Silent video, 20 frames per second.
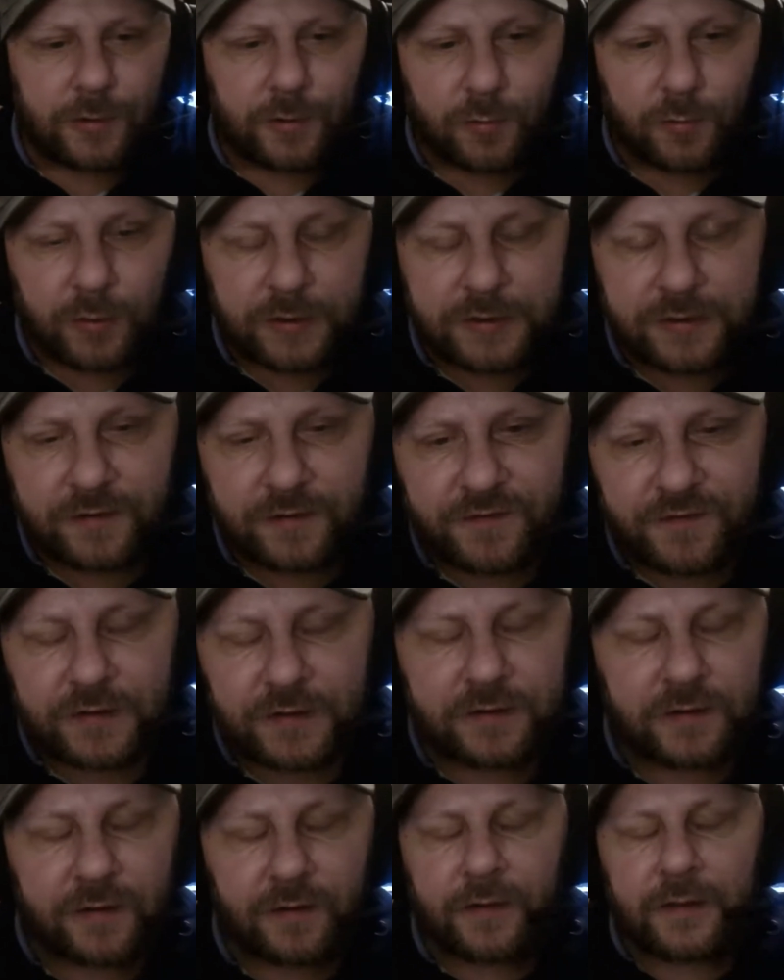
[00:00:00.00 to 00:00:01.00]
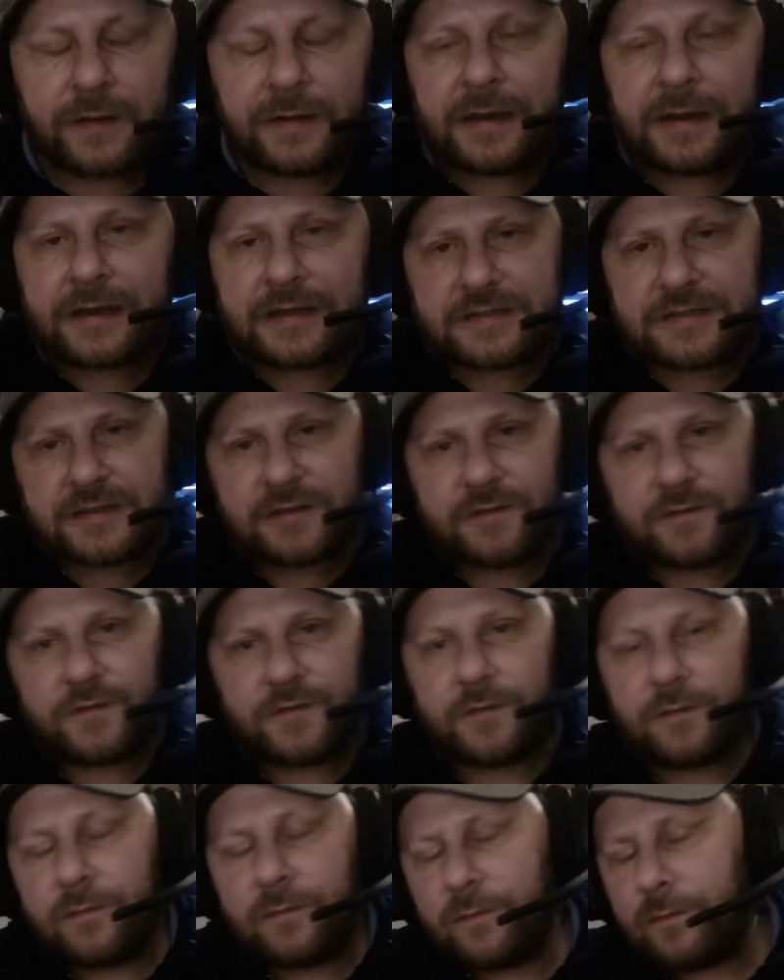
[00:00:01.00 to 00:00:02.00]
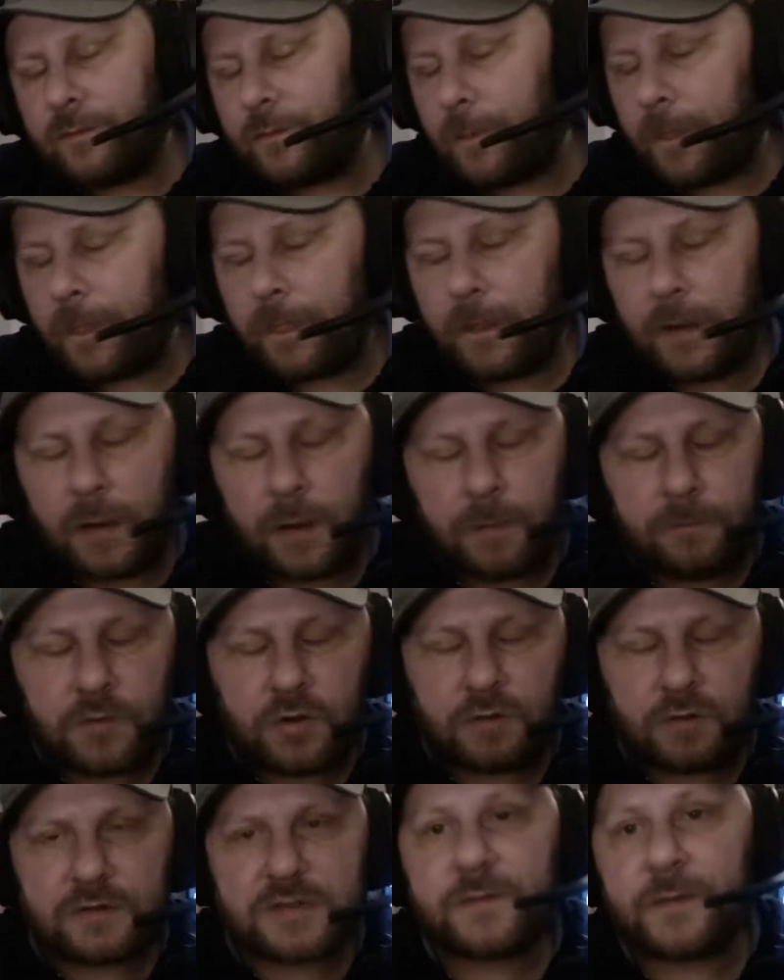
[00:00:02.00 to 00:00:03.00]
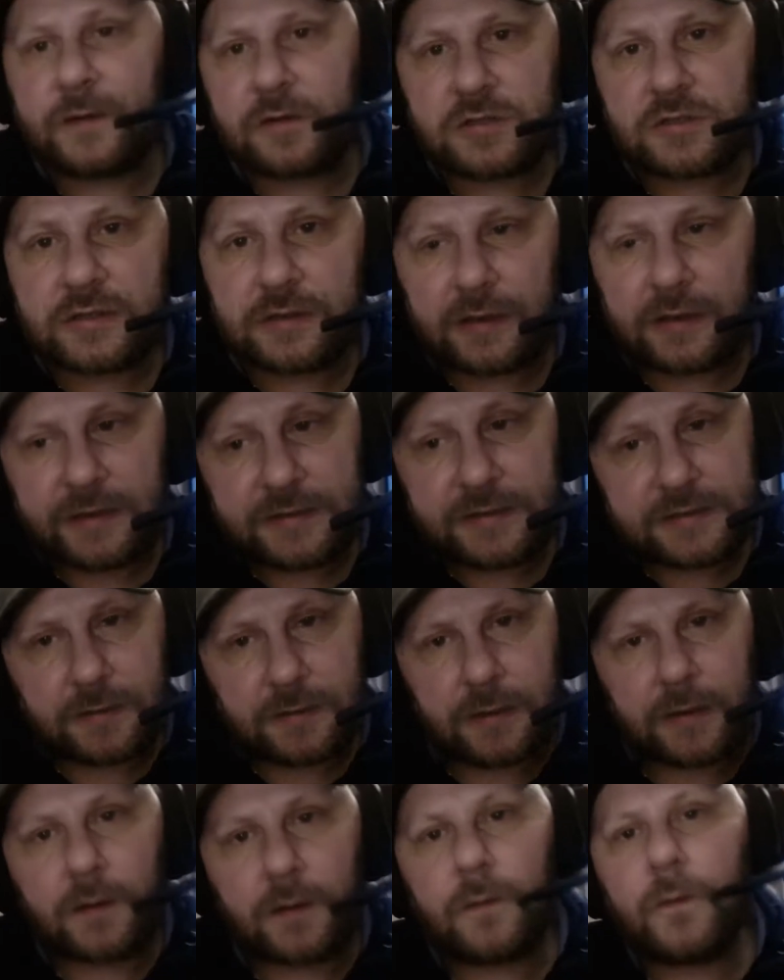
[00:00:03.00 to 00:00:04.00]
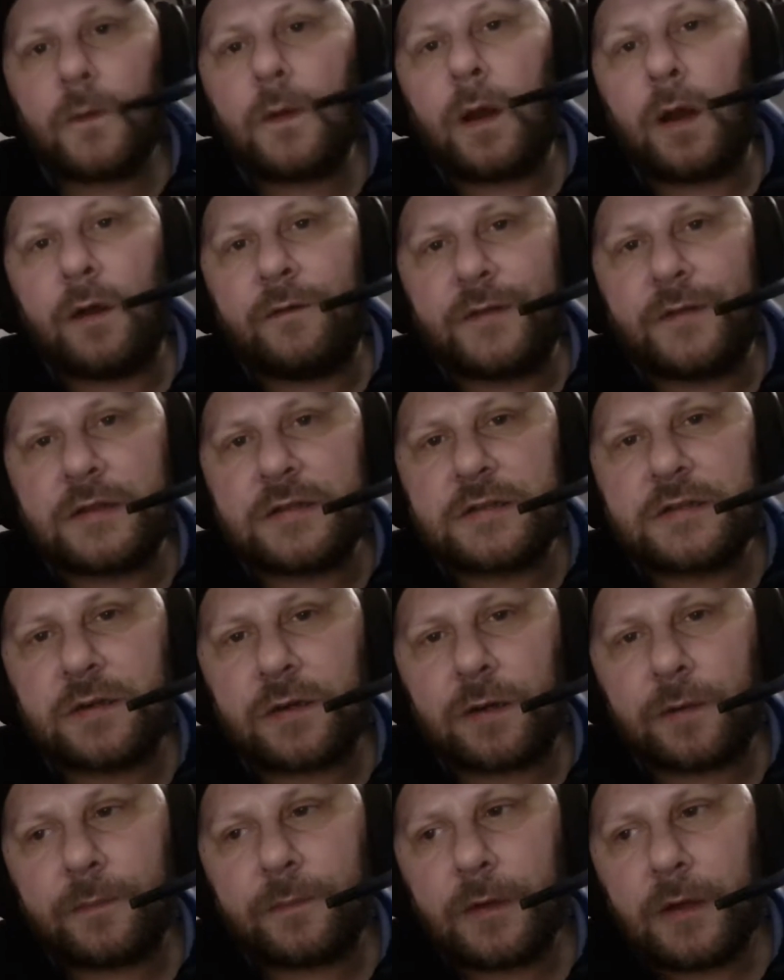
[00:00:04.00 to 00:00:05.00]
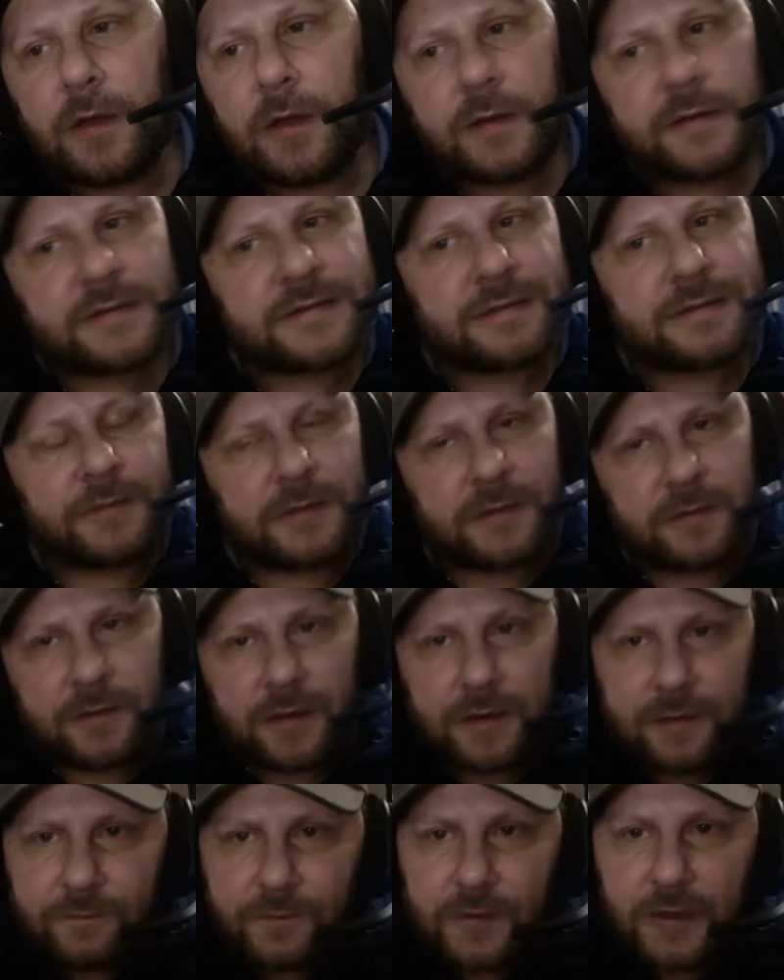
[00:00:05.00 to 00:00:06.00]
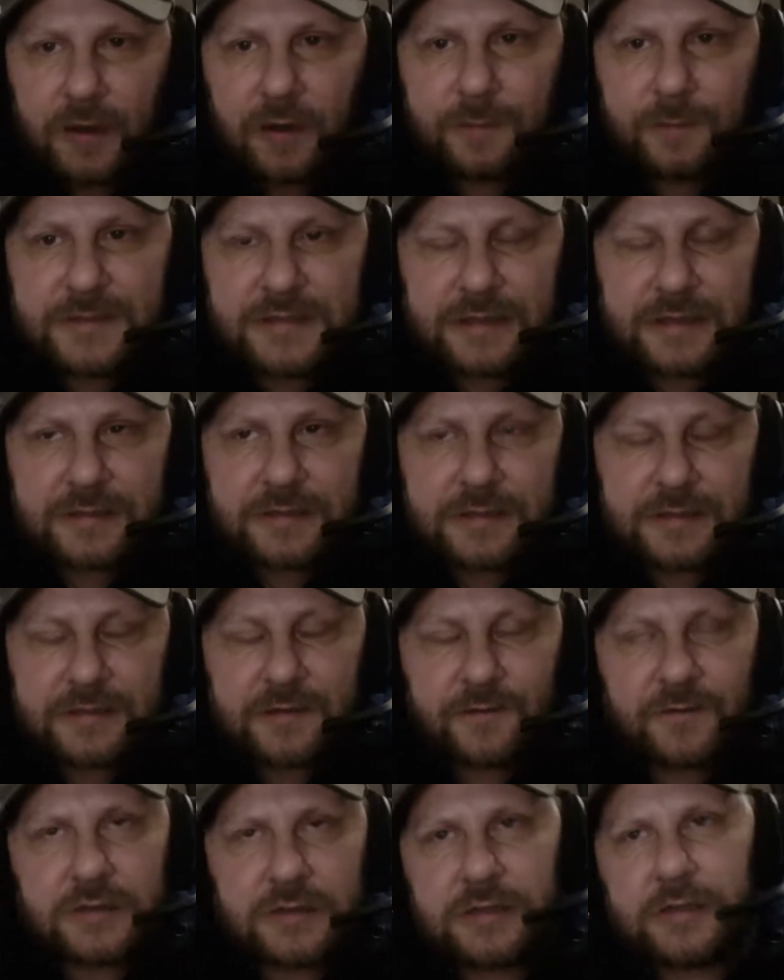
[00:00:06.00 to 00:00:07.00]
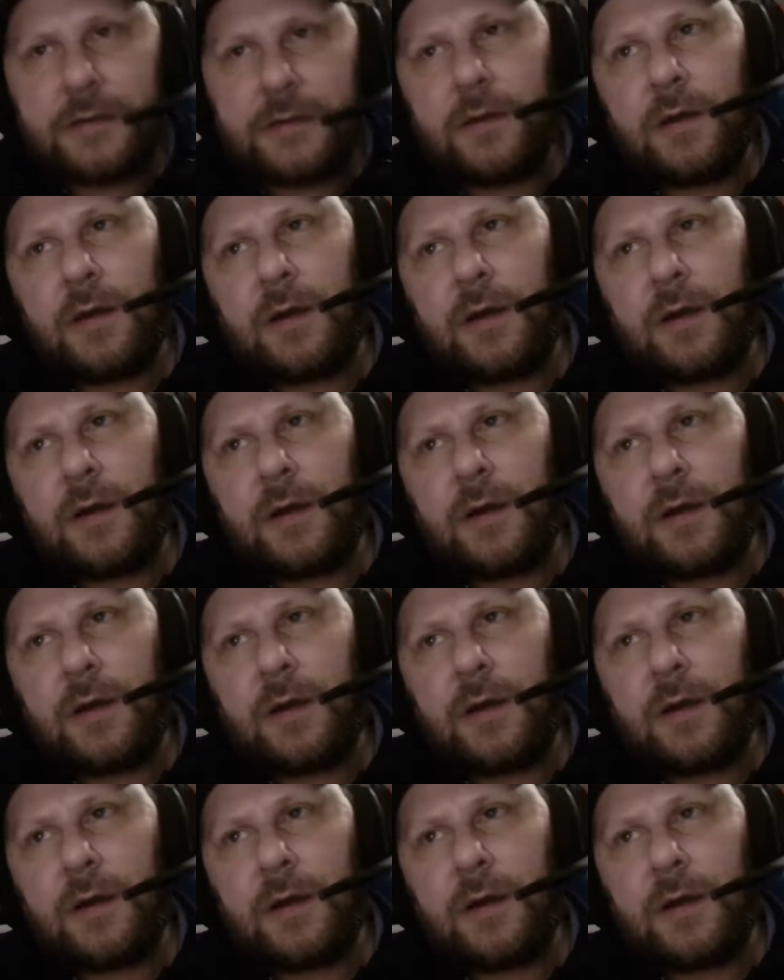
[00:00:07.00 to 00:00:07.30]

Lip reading: when you feel that they're negative, your response to that is like over the top. So, like the hypersensitivity,